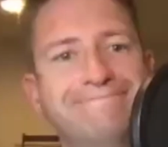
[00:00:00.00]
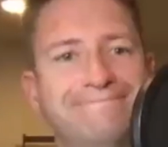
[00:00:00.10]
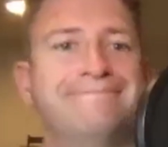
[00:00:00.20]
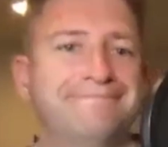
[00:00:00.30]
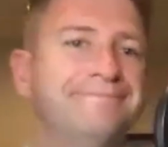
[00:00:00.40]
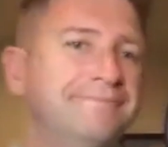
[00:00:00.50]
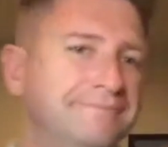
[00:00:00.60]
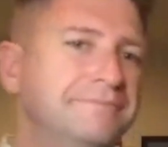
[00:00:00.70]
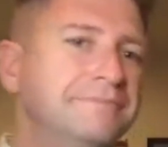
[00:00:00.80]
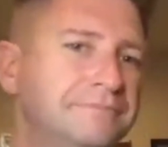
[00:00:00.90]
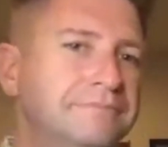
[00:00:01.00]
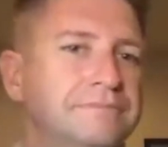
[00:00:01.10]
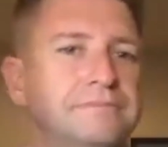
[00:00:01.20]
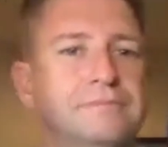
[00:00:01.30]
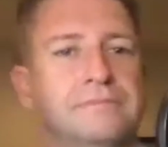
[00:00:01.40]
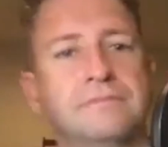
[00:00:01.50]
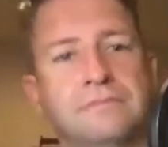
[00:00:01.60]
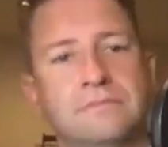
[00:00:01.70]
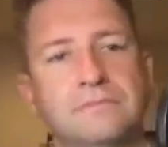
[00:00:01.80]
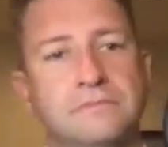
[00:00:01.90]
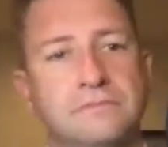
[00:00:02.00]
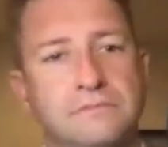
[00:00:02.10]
so the more you build them up,